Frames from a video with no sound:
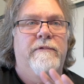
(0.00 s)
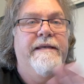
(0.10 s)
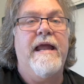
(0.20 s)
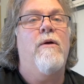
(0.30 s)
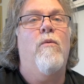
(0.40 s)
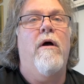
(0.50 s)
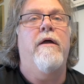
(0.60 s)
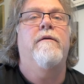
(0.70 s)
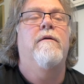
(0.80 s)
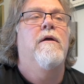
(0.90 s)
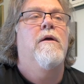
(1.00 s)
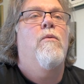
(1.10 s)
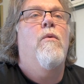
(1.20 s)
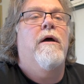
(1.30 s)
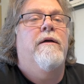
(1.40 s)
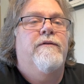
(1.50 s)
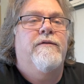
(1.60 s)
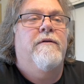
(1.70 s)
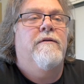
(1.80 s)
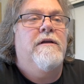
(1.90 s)
day one
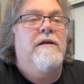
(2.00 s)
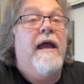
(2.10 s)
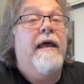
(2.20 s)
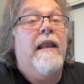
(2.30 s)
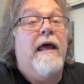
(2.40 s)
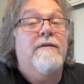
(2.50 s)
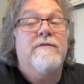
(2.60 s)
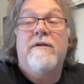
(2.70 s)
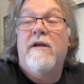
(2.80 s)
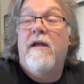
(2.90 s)
was the headlights.